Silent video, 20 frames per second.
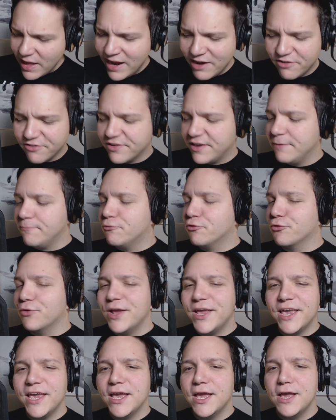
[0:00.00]
I just keep
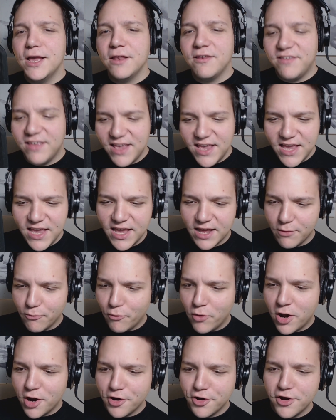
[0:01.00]
drinking tea and
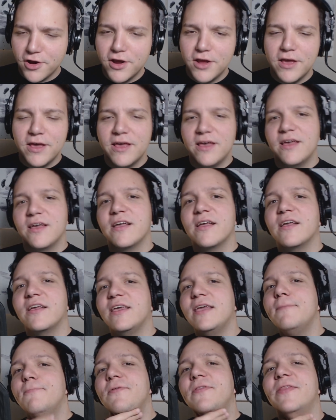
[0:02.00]
water,
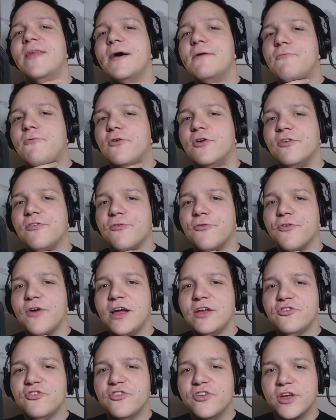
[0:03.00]
keeping that voice
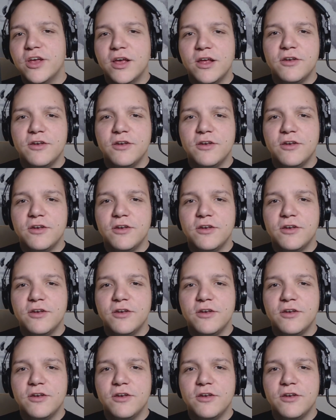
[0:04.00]
fresh.